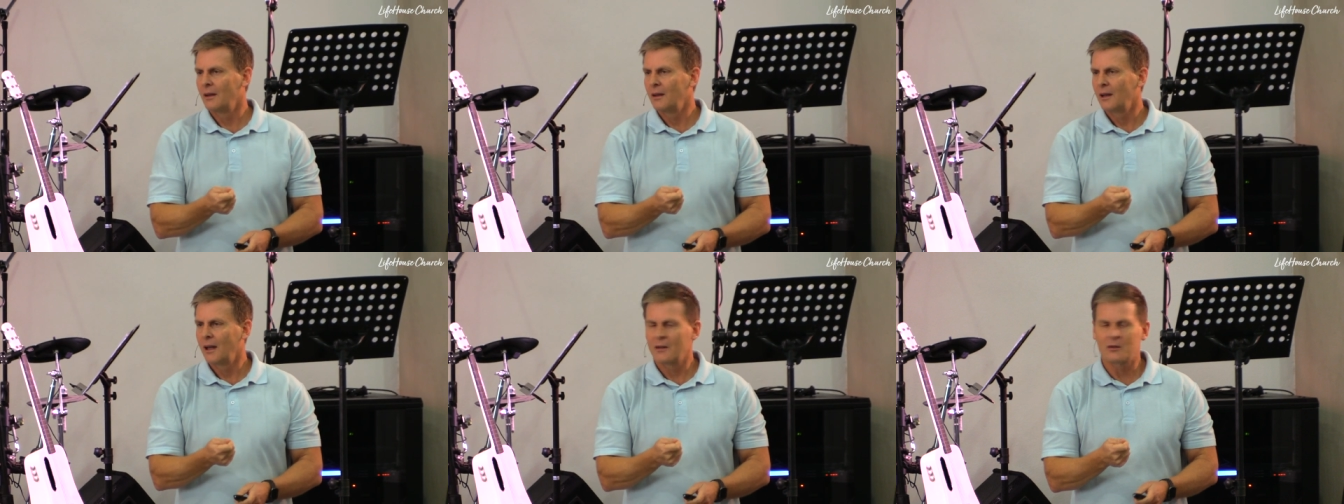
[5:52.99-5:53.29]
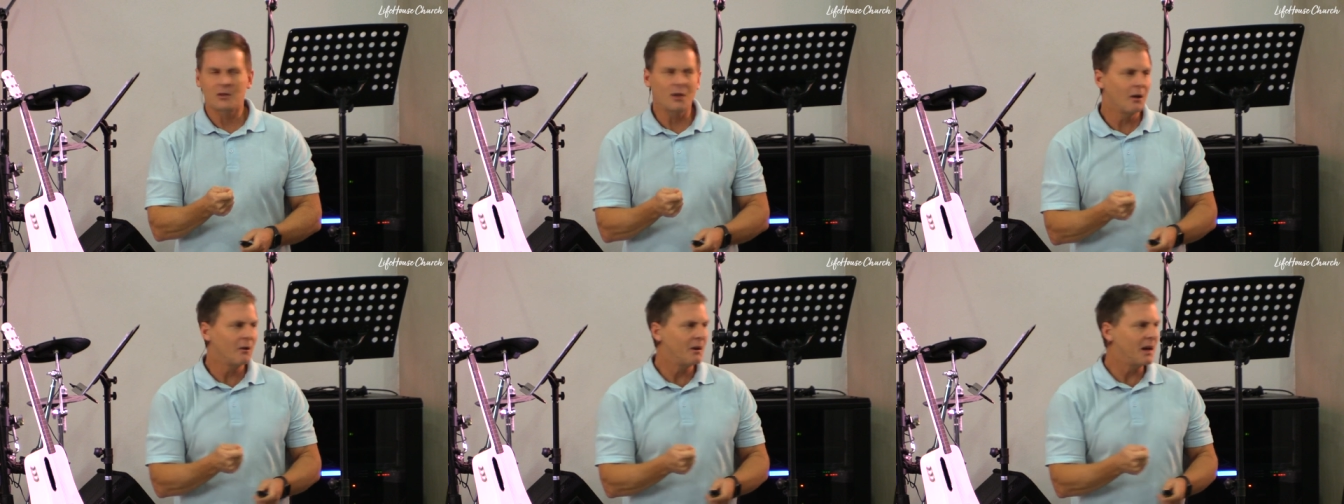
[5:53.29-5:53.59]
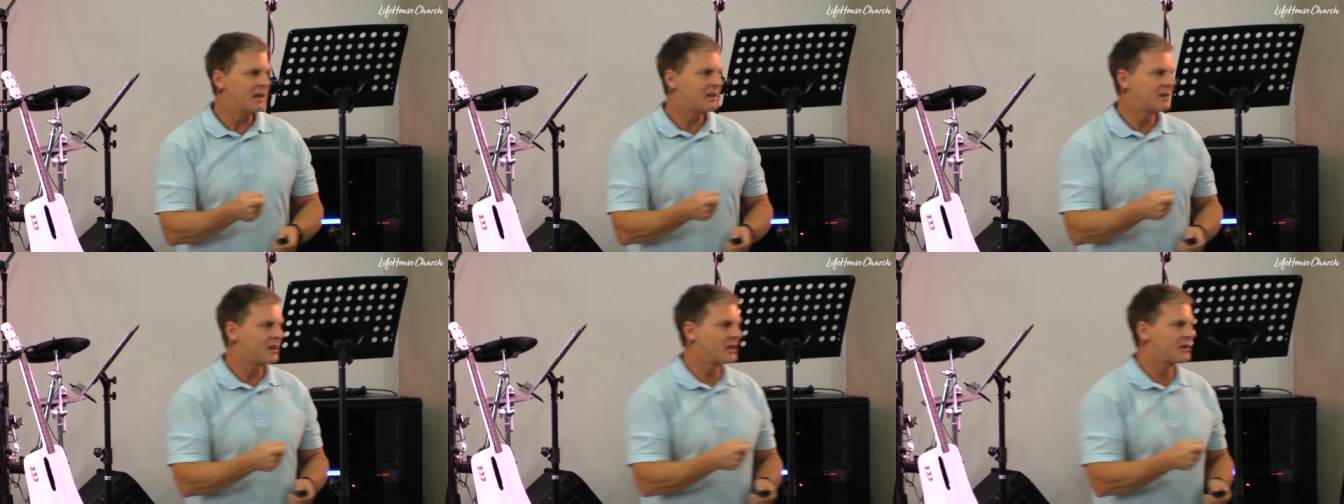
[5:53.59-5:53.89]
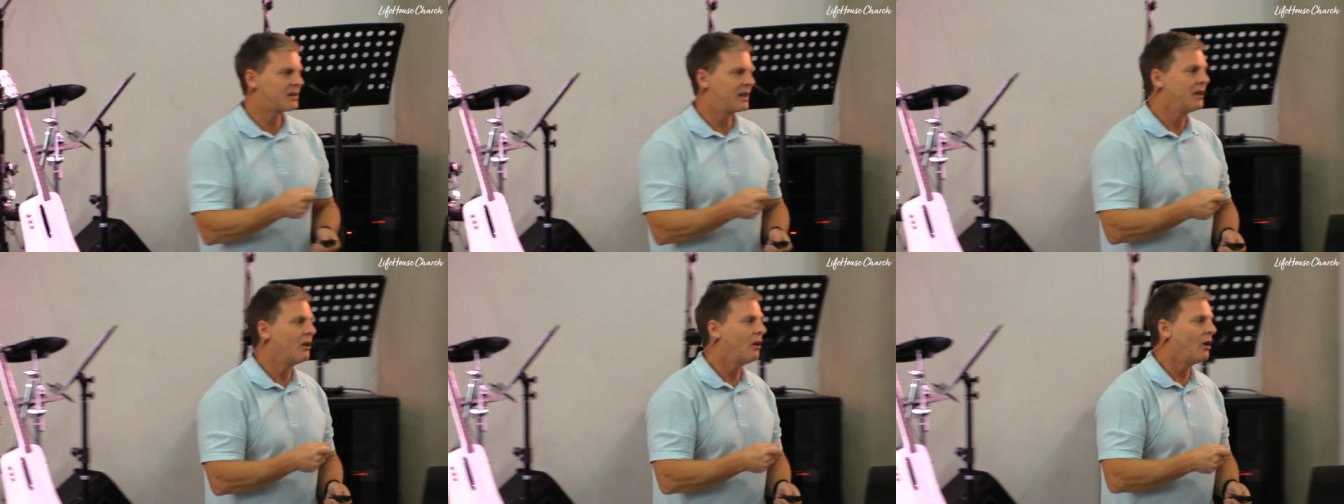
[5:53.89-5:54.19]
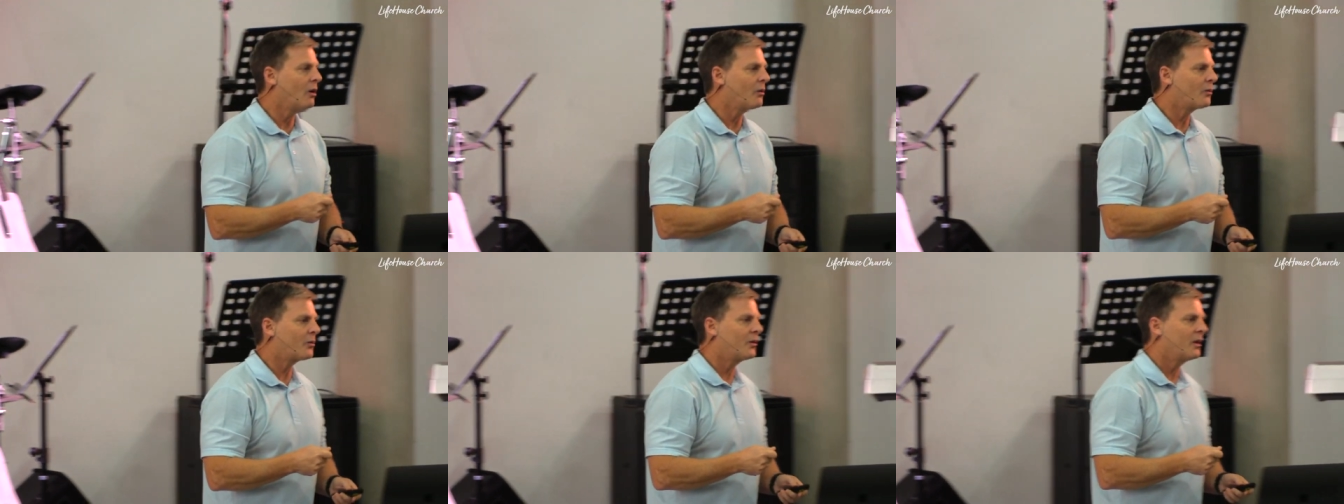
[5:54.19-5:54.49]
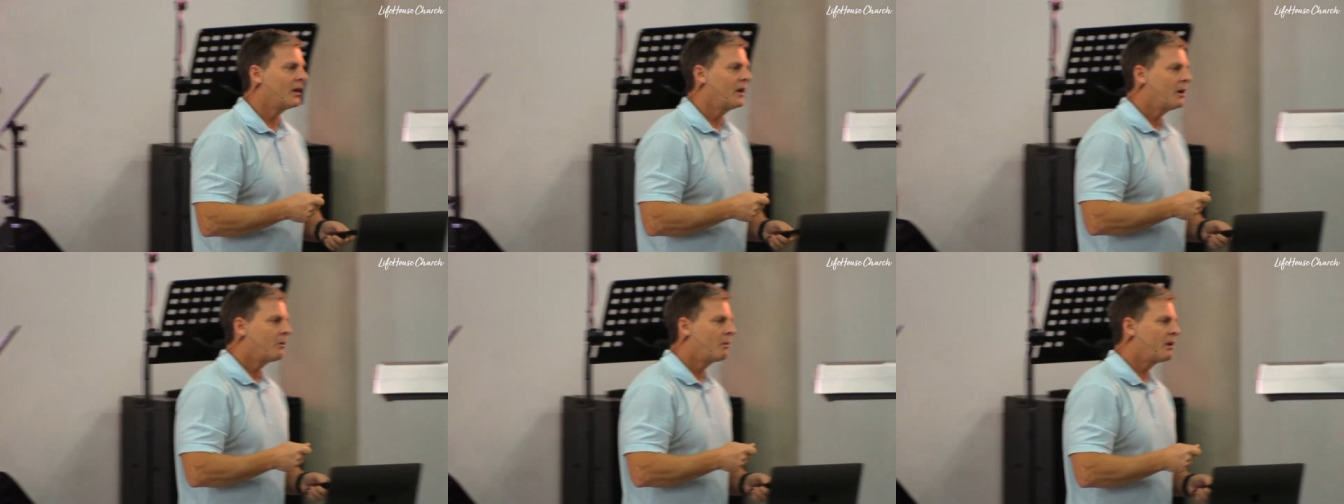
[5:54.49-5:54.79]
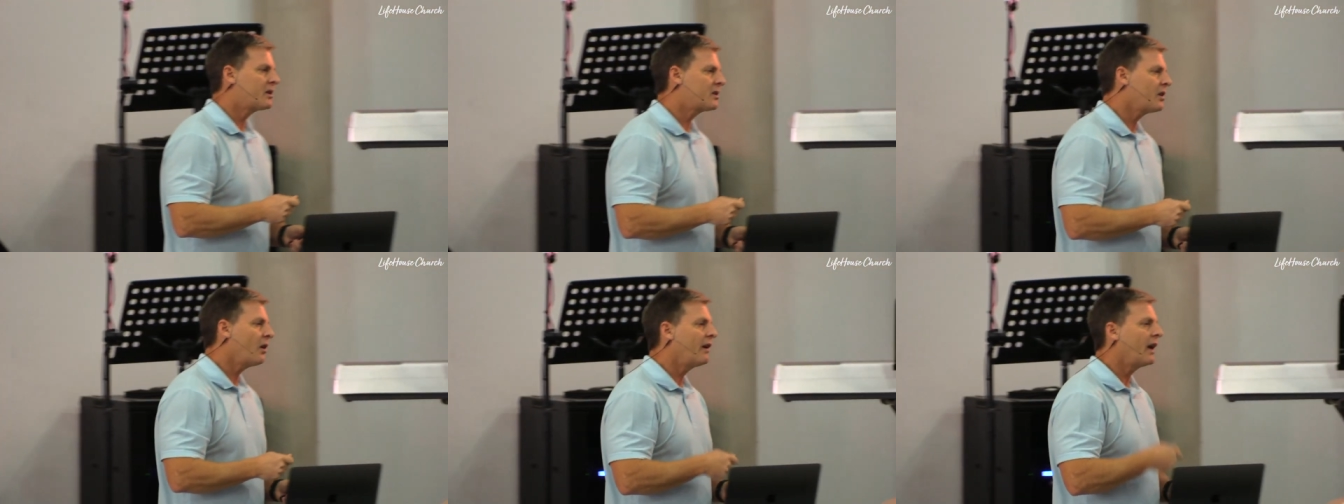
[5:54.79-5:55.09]
And so it's this thing of we're
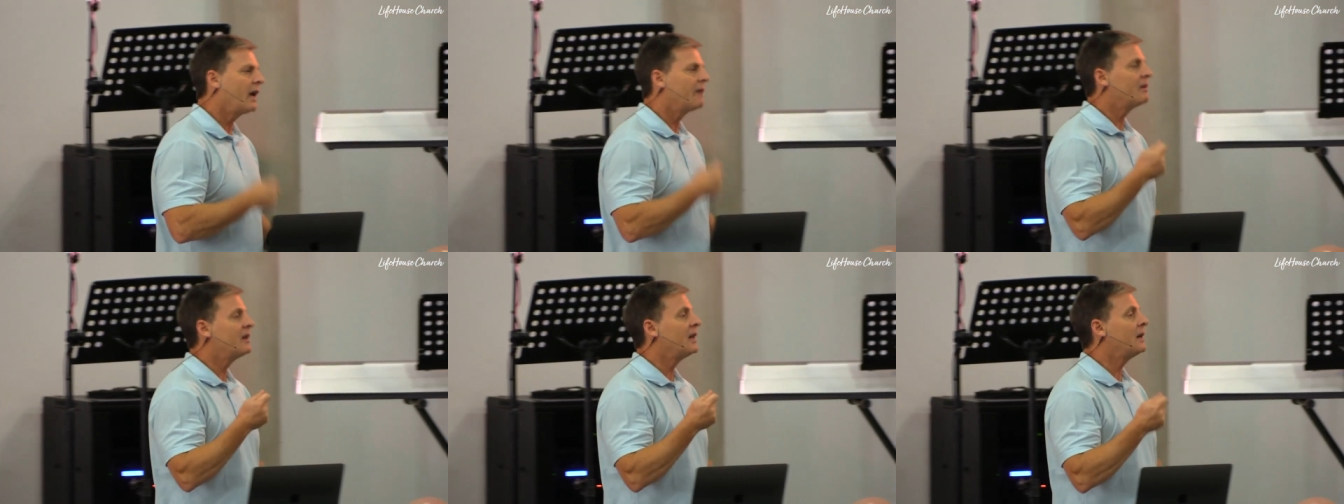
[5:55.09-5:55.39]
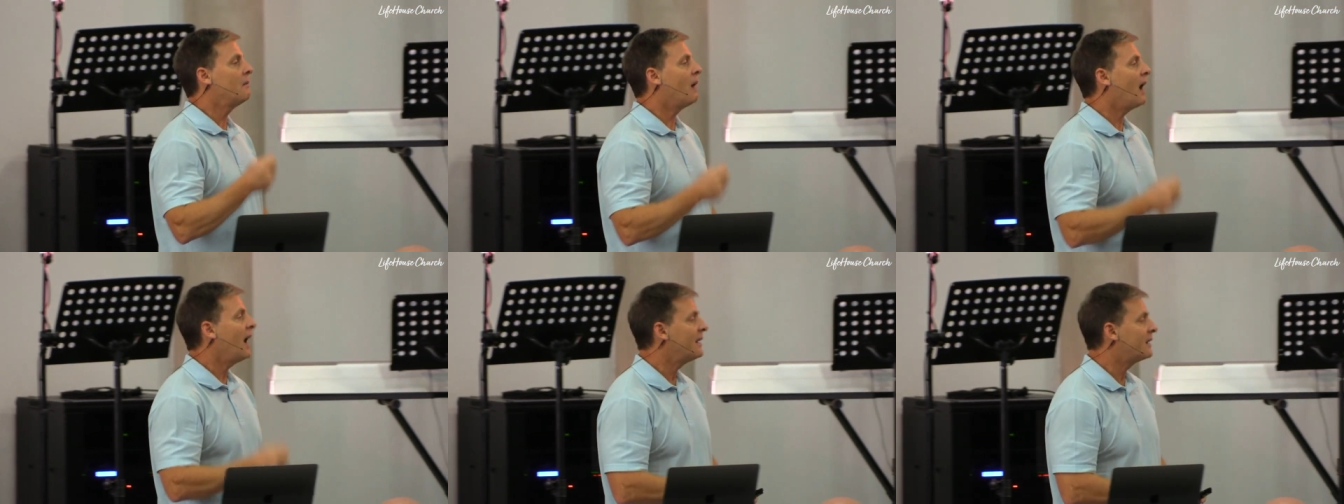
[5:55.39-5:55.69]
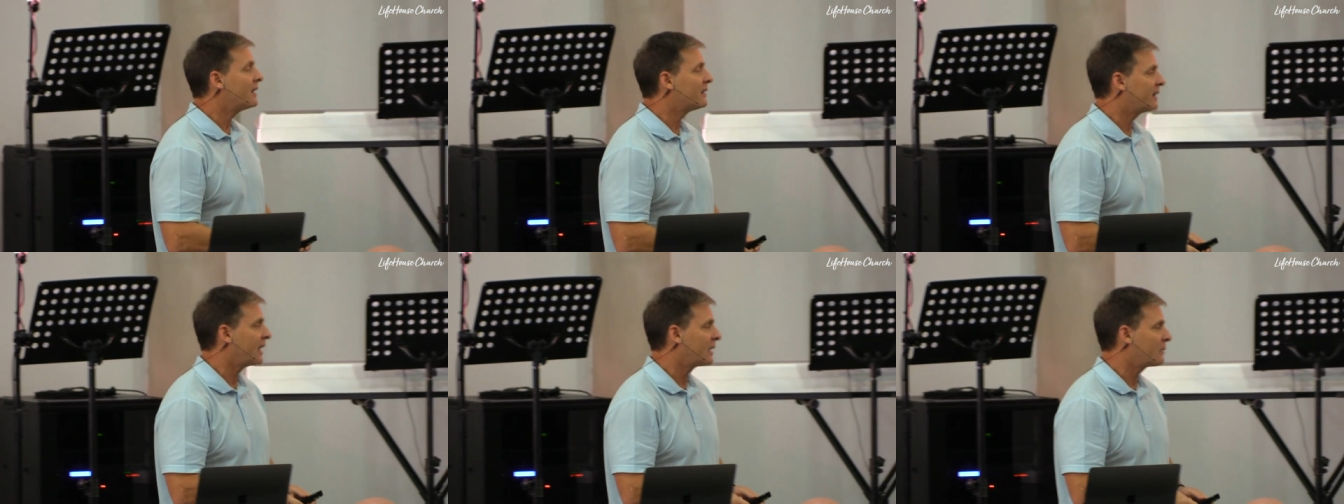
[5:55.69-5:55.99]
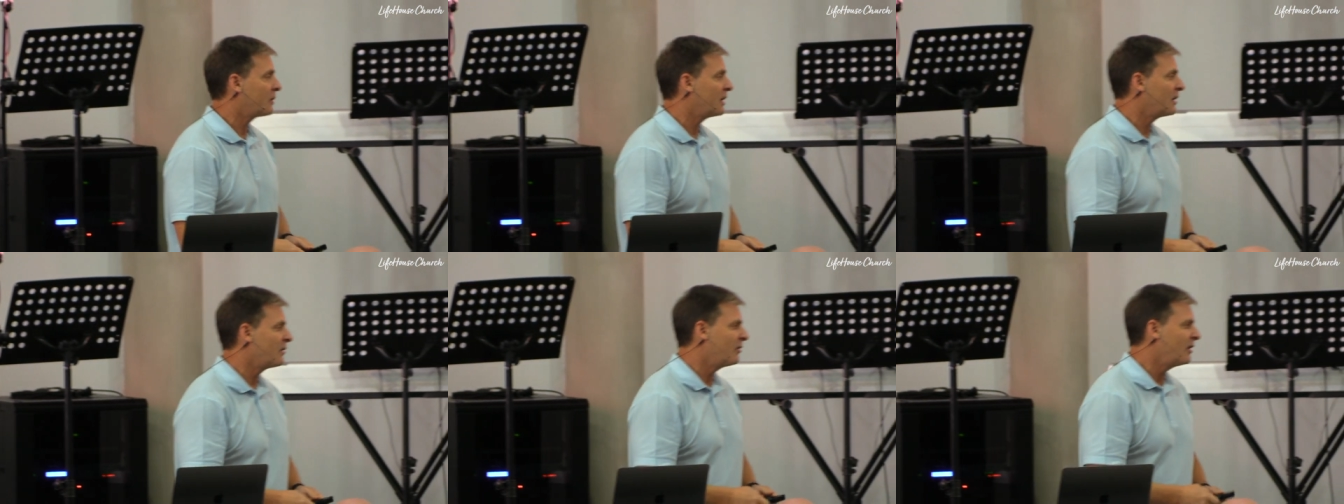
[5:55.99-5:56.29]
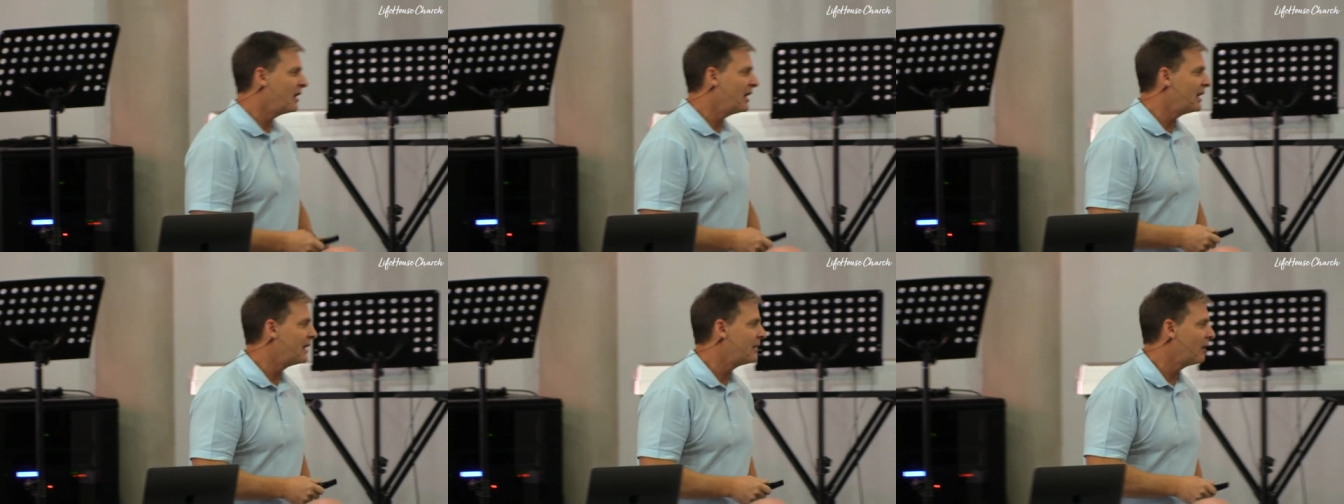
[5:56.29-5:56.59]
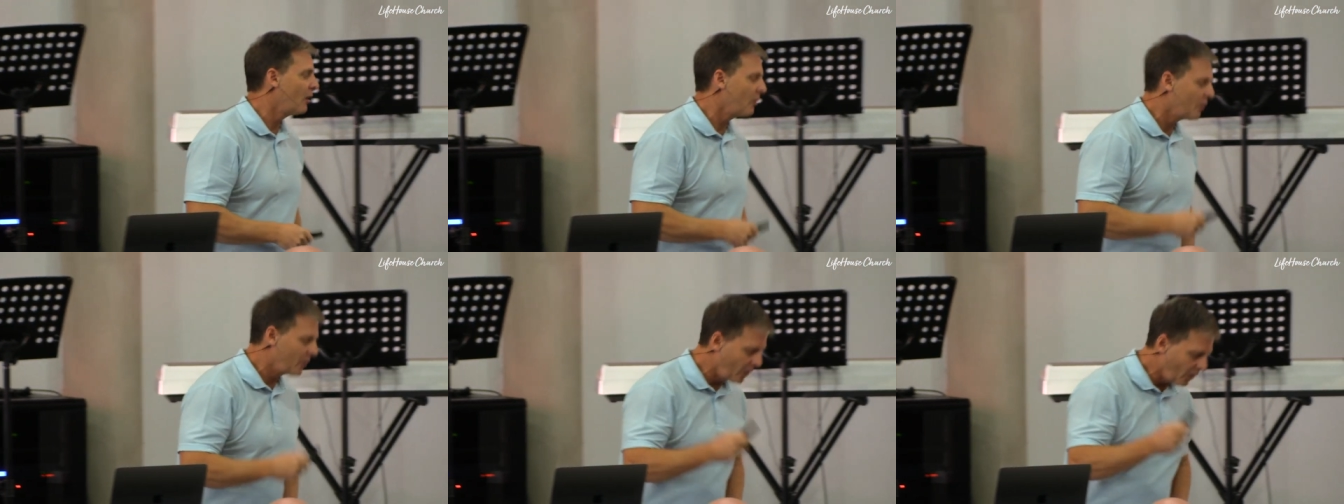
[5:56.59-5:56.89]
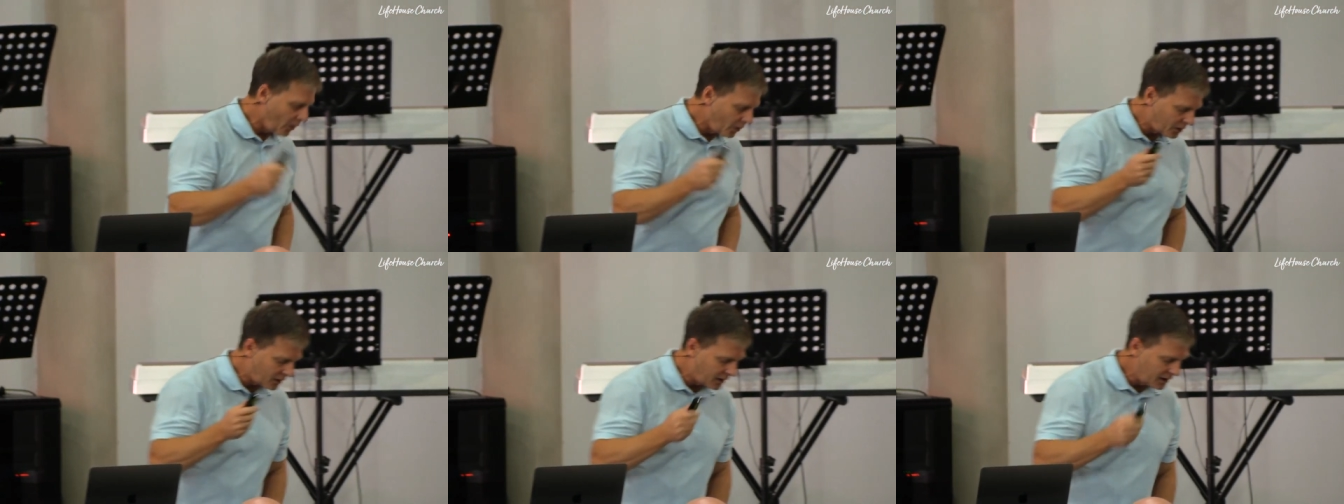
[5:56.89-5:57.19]
so heavenly minded that we really know
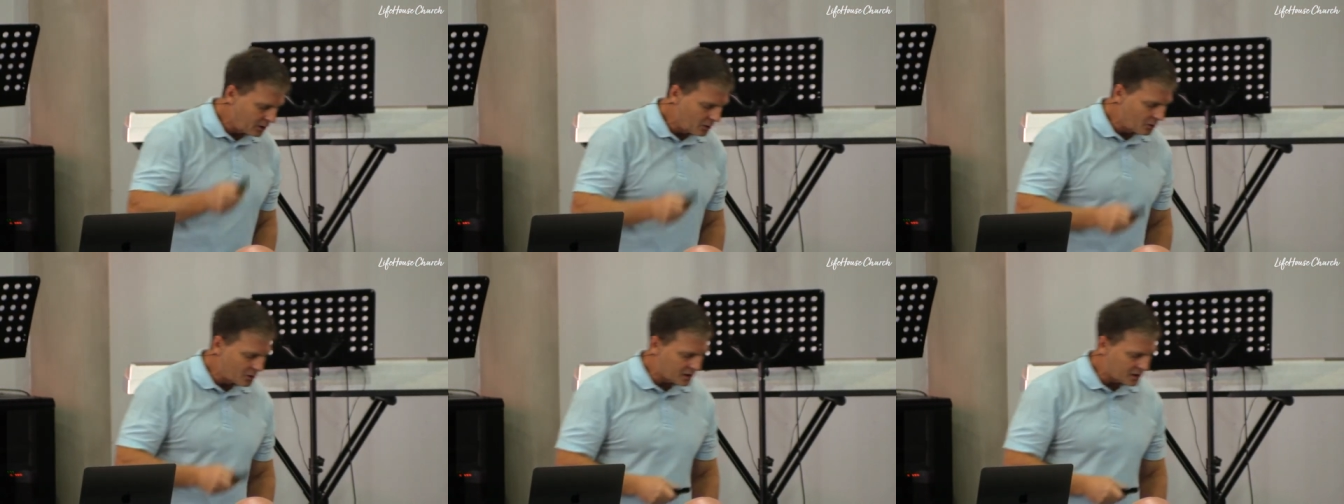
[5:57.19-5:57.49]
earthly use